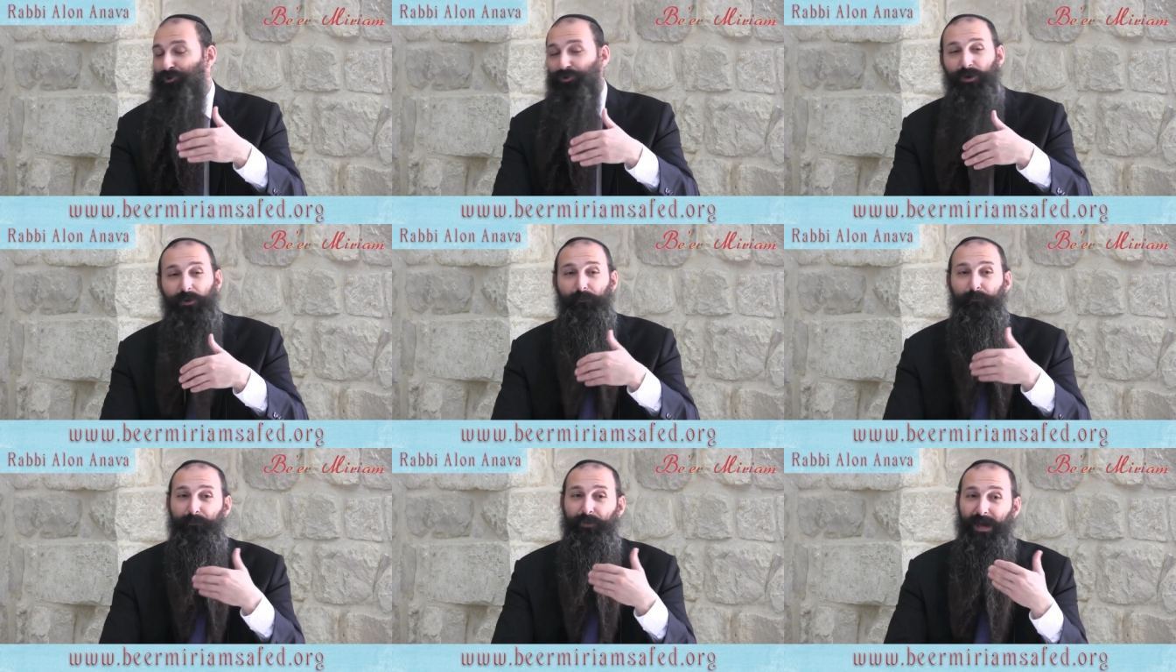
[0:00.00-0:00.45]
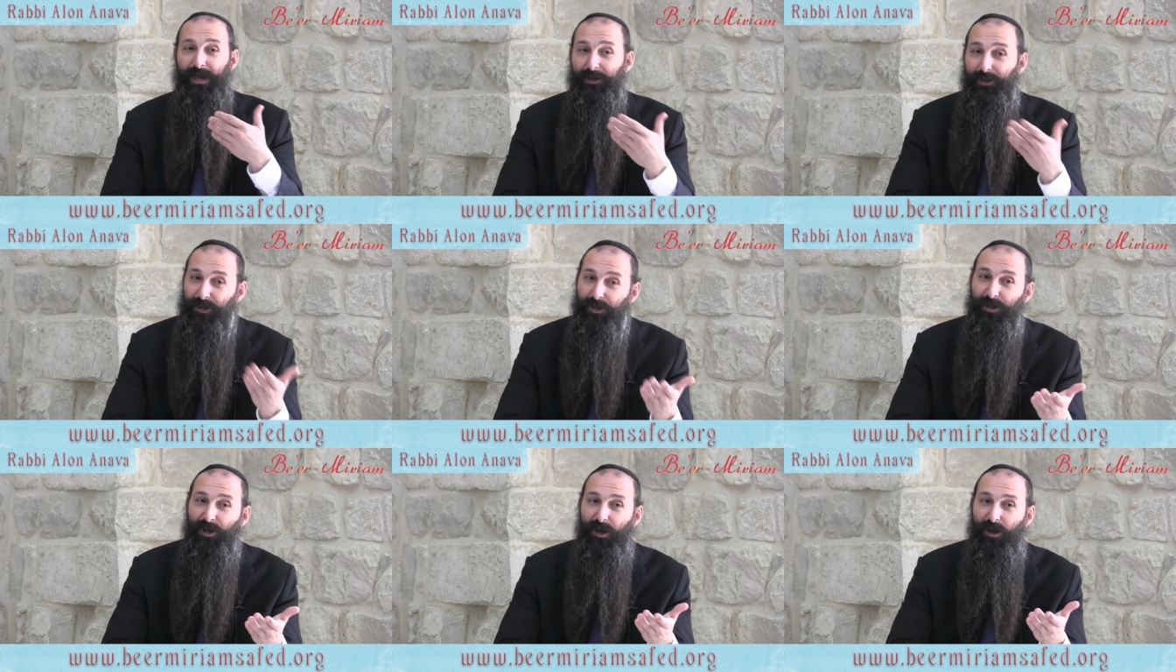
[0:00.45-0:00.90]
to a
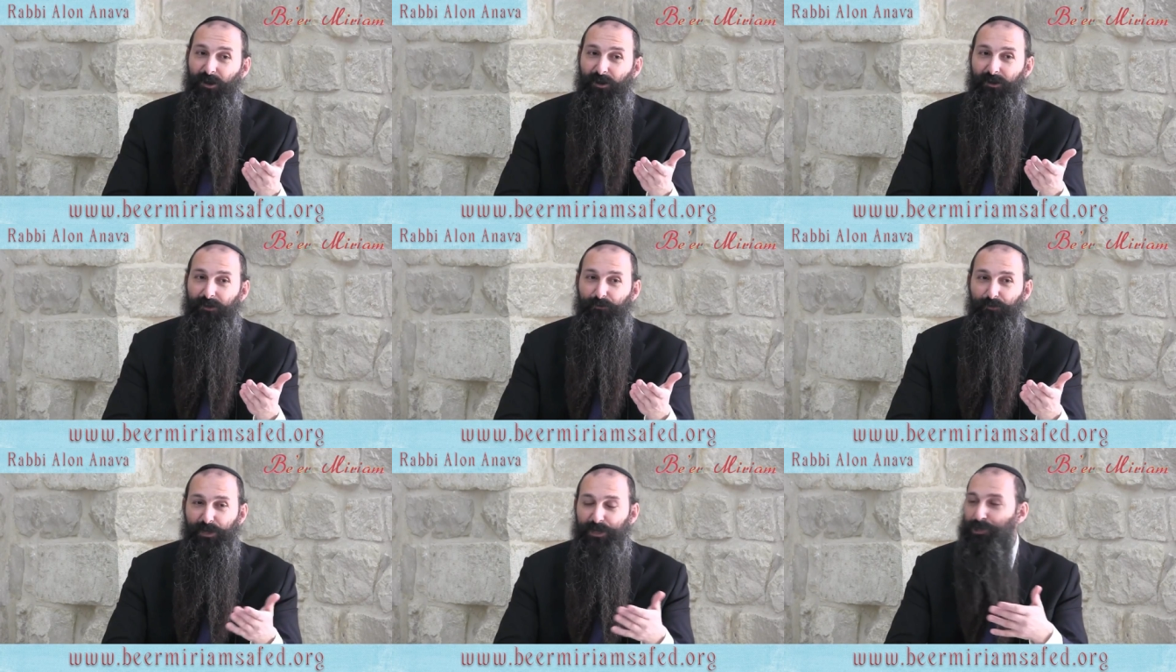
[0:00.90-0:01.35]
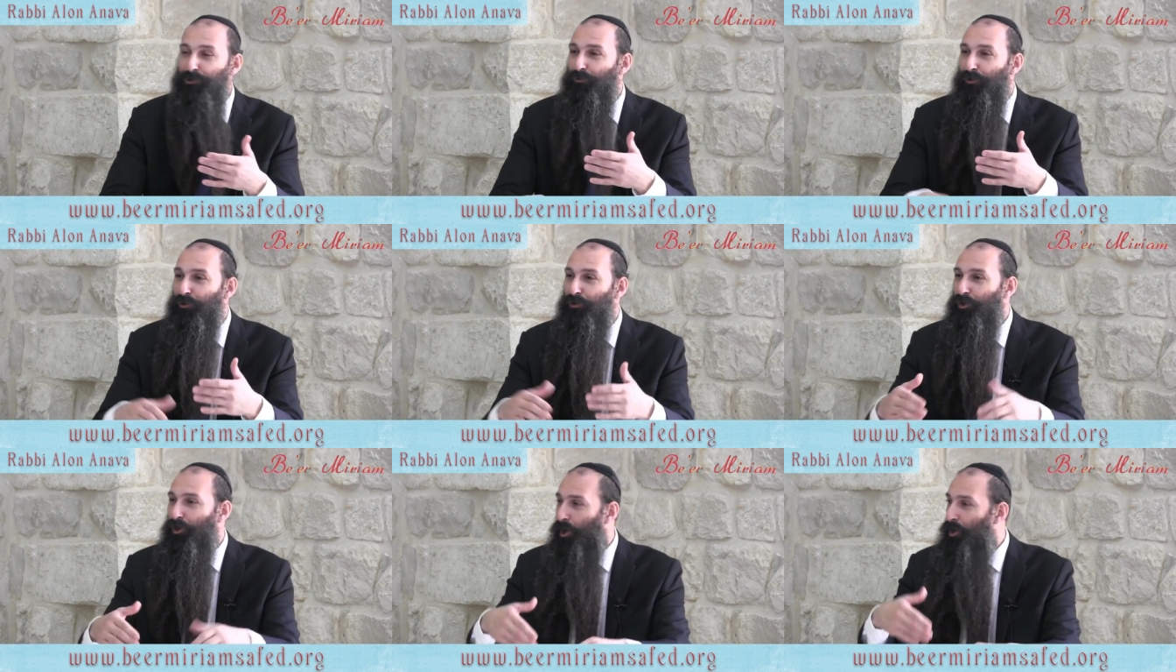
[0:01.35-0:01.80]
better car, which
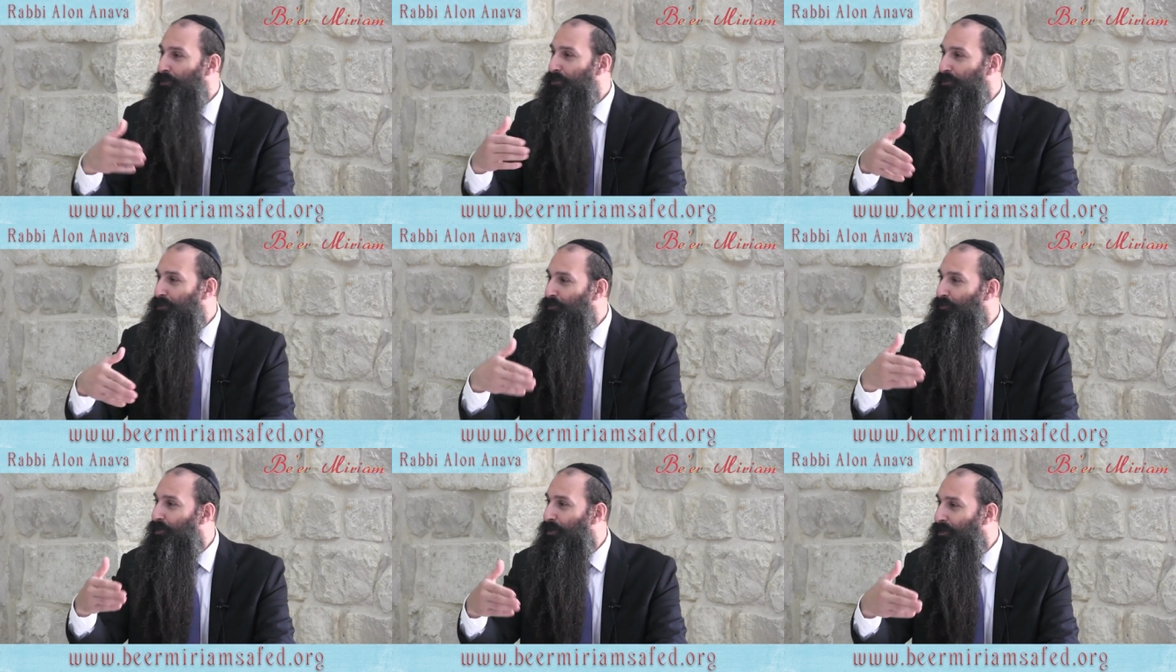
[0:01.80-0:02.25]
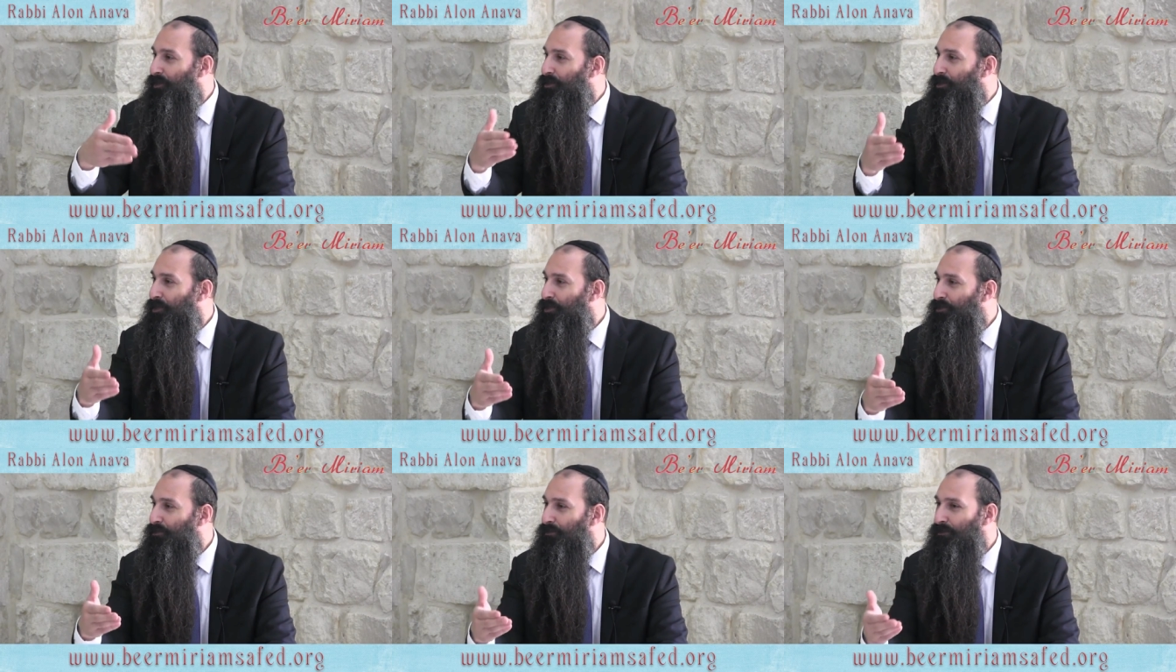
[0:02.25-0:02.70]
will cost you an
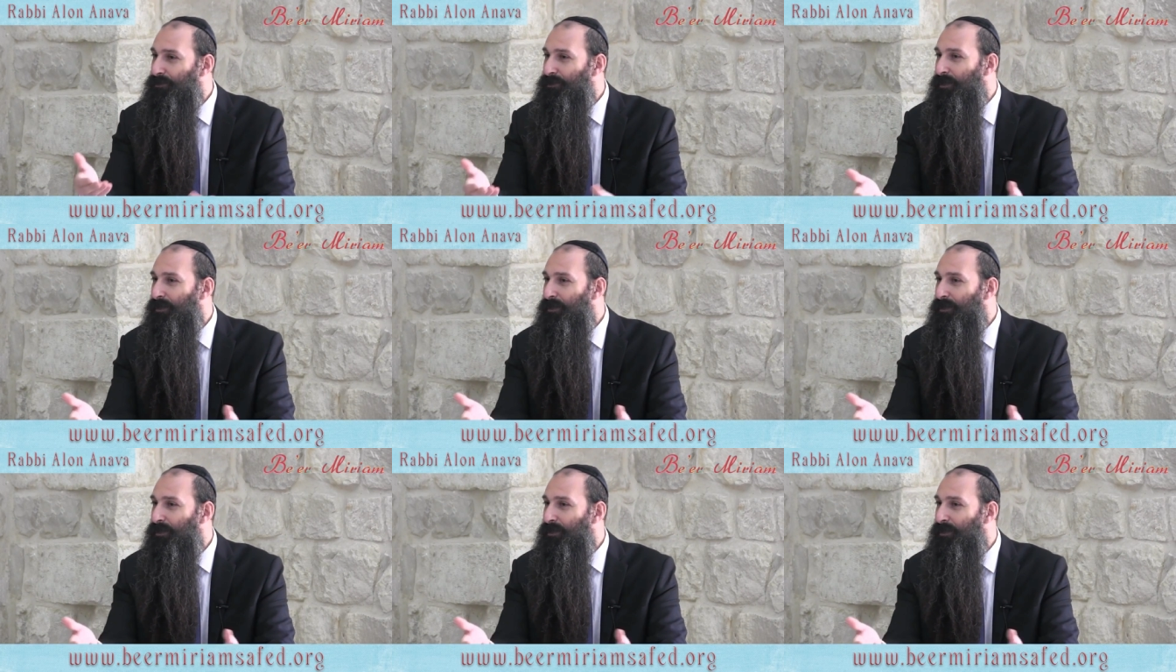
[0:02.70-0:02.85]
additional.